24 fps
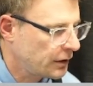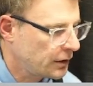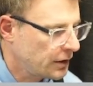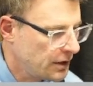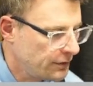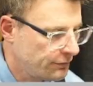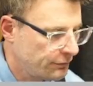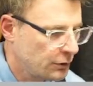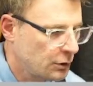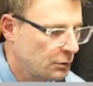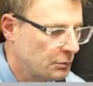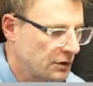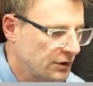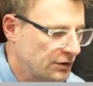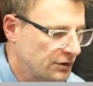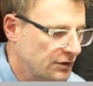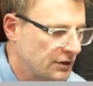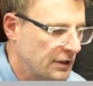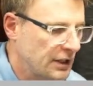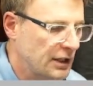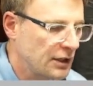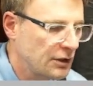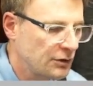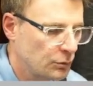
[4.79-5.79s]
If you missed
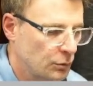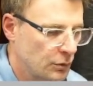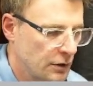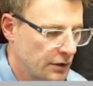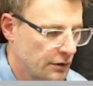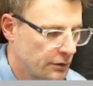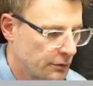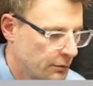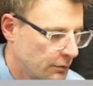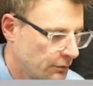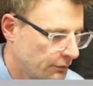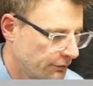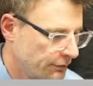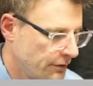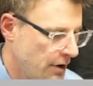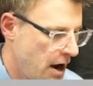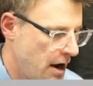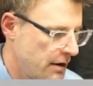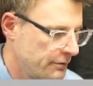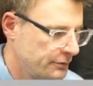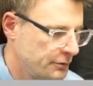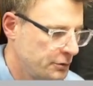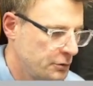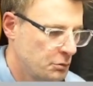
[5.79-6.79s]
days 1 through
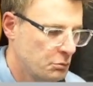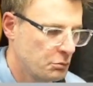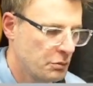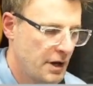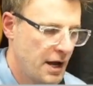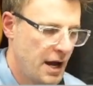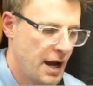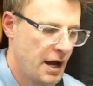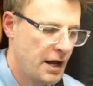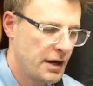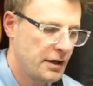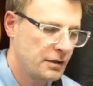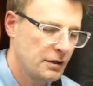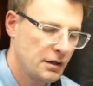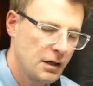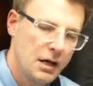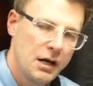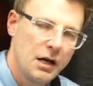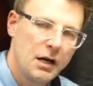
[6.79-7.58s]
5, too bad.